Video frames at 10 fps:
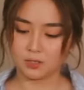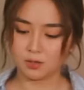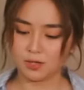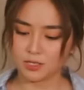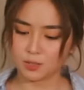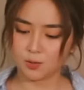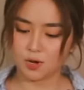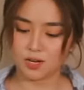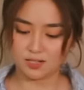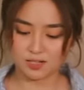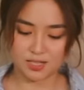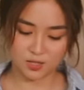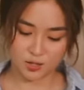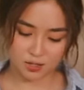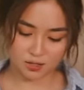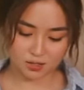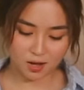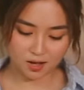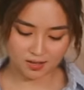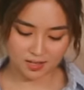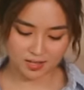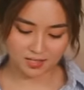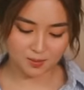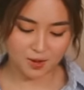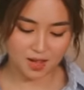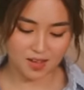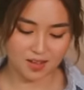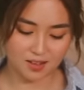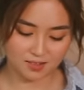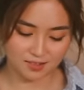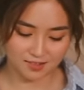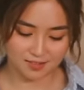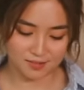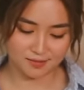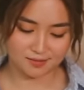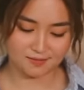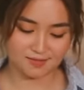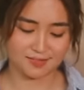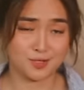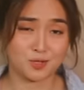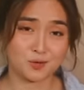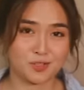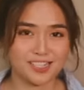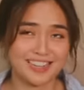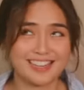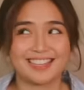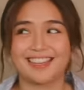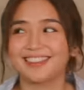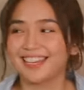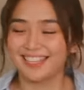So this one, let's just call this my jewelry kit.